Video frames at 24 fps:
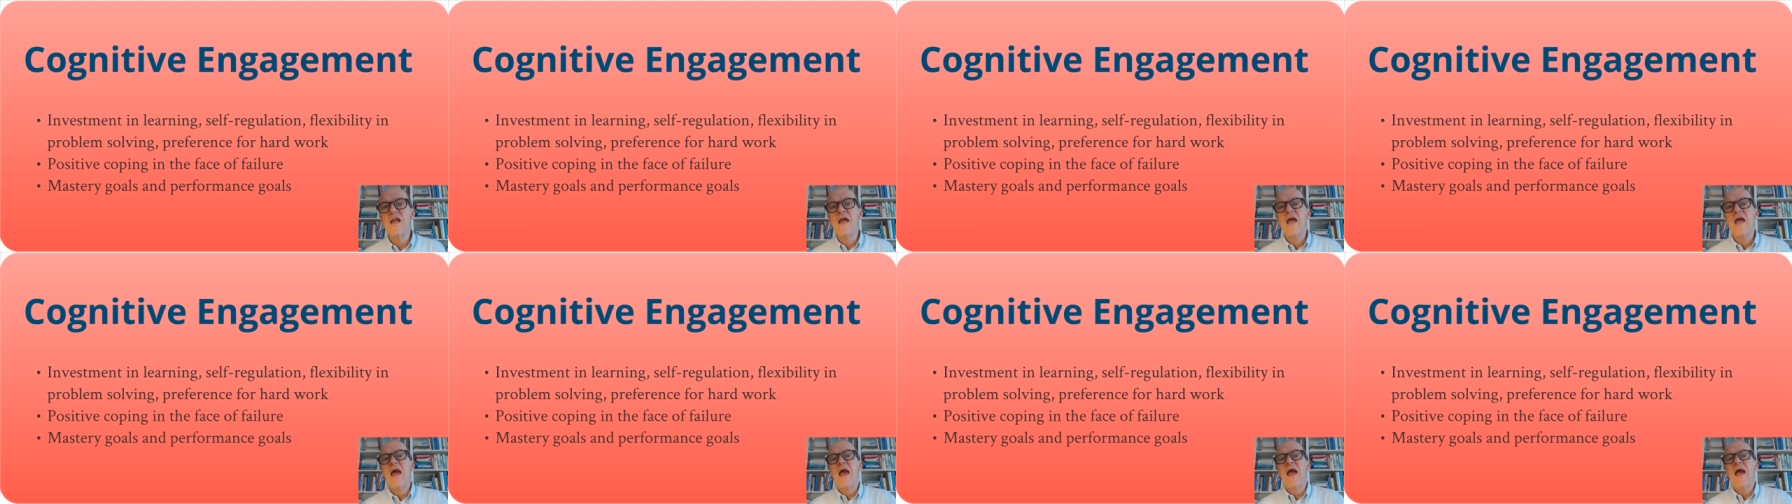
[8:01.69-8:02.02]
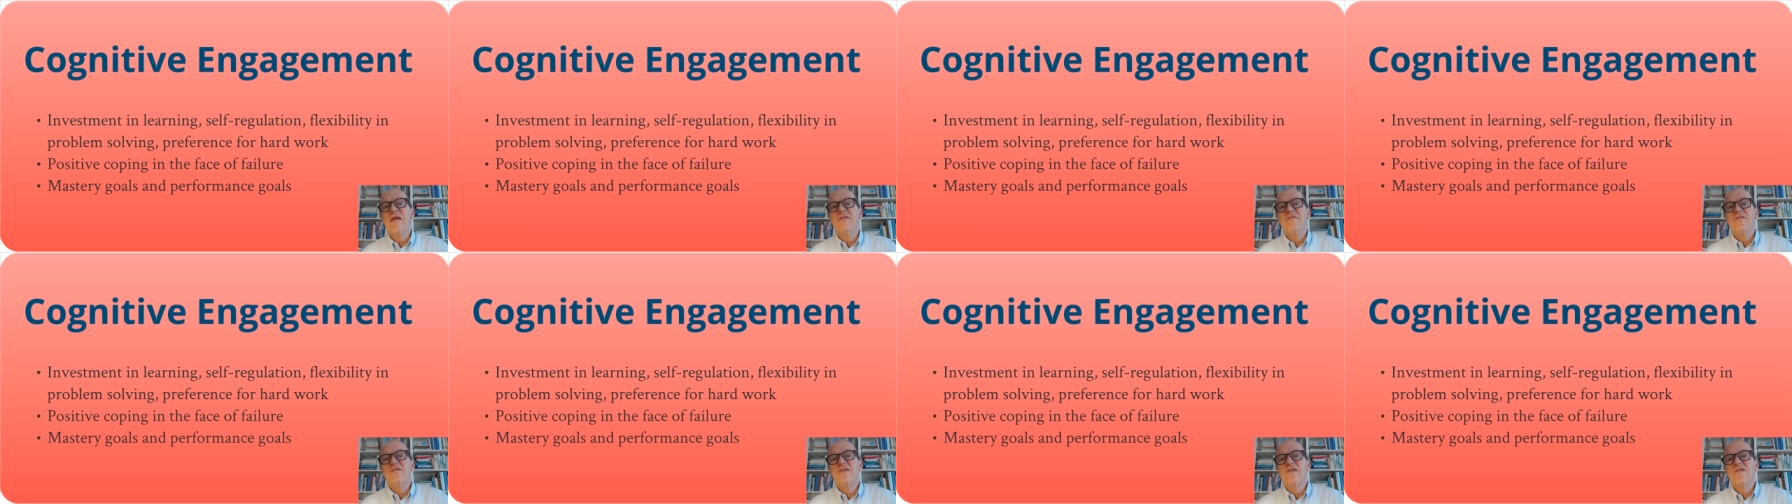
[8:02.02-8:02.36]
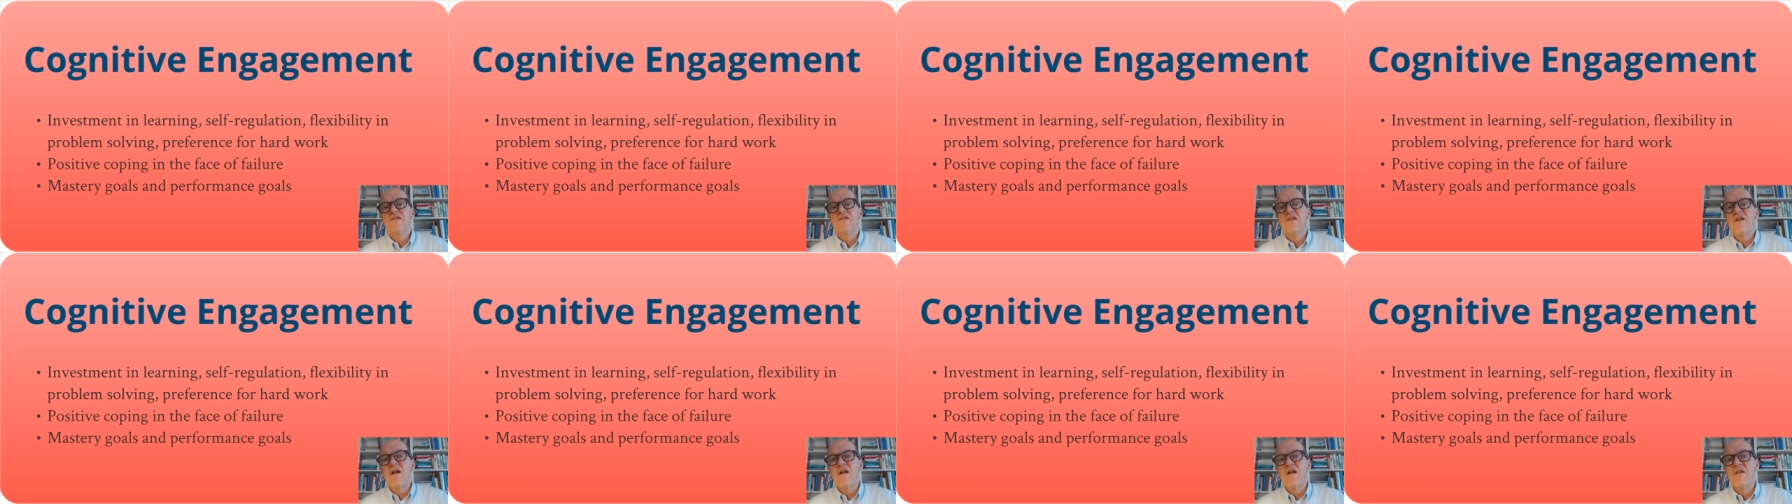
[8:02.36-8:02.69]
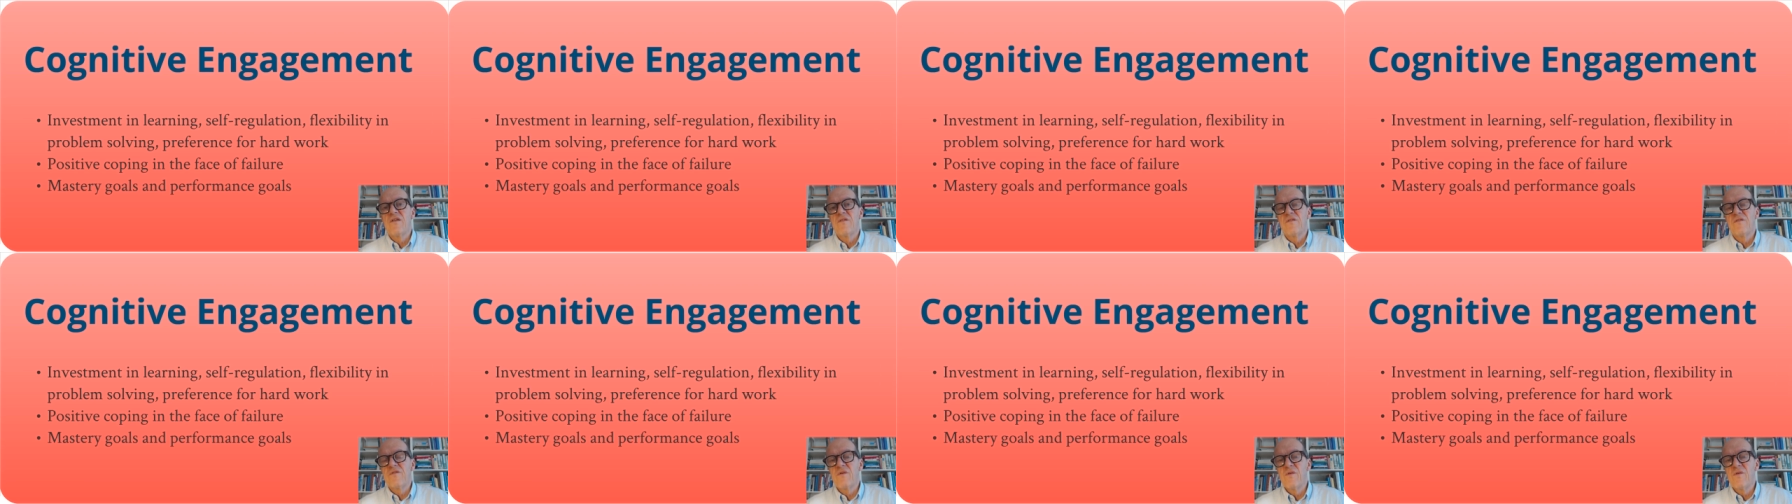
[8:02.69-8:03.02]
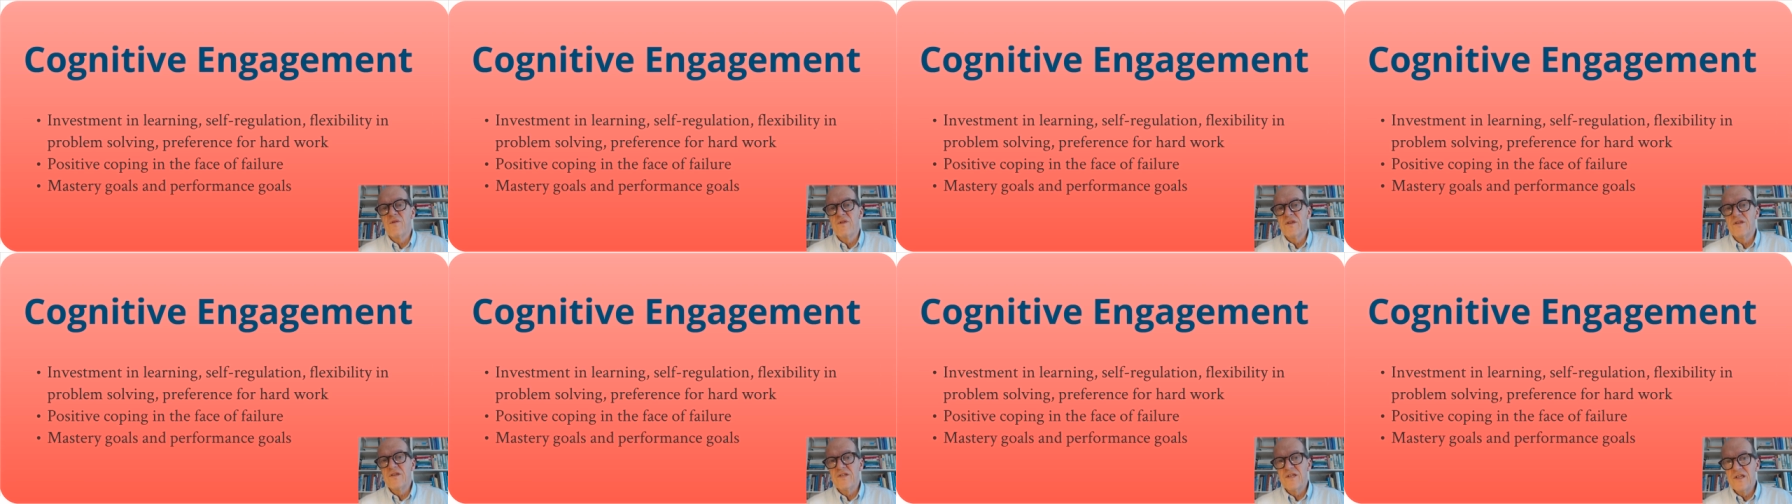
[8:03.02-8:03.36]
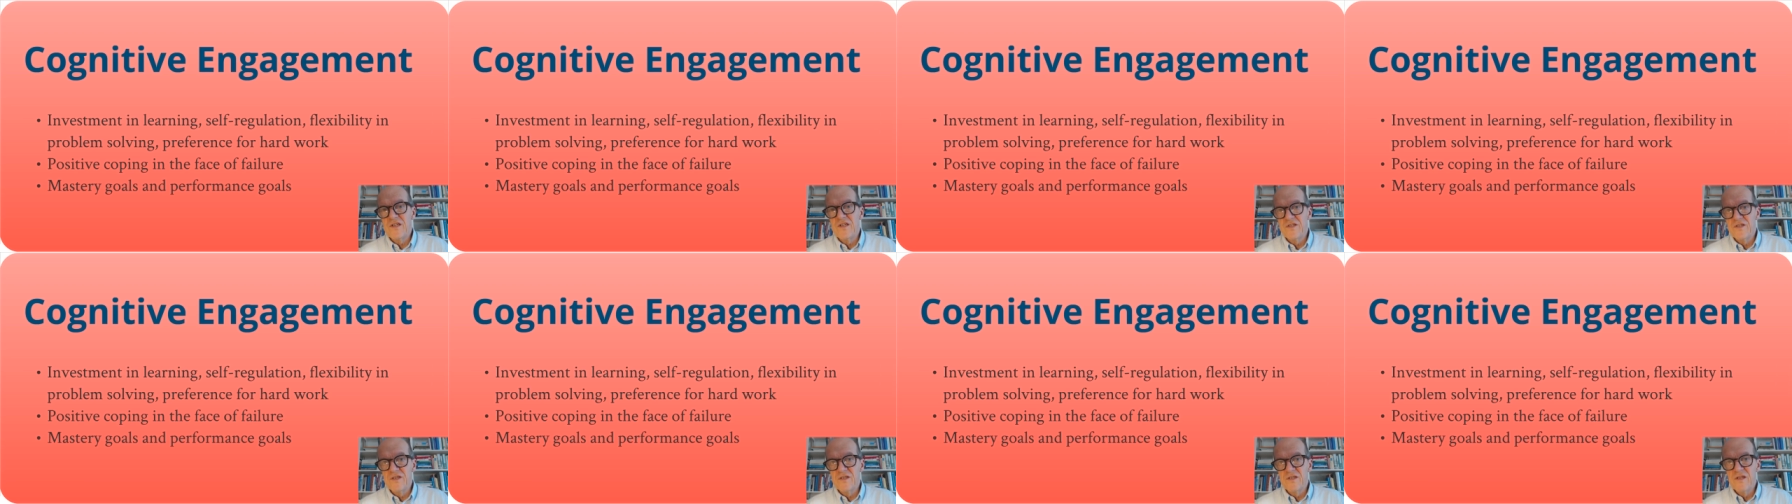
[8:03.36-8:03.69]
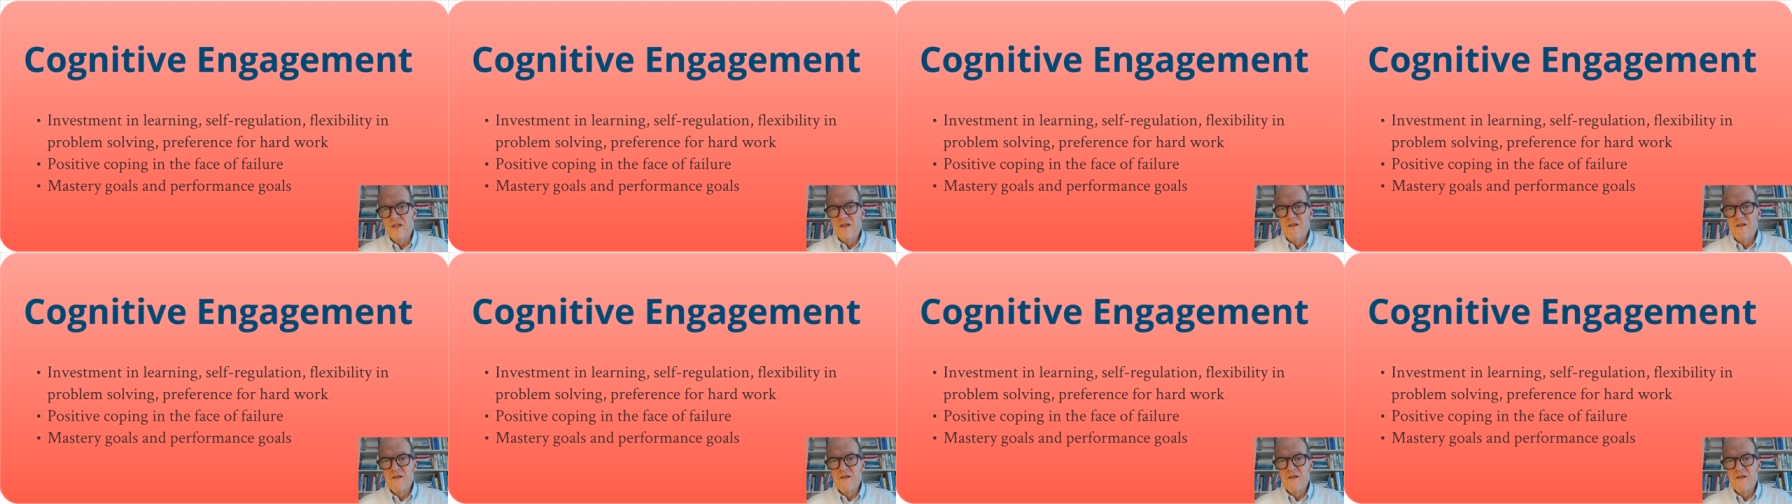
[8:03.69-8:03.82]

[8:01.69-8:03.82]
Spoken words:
And this kind of orientation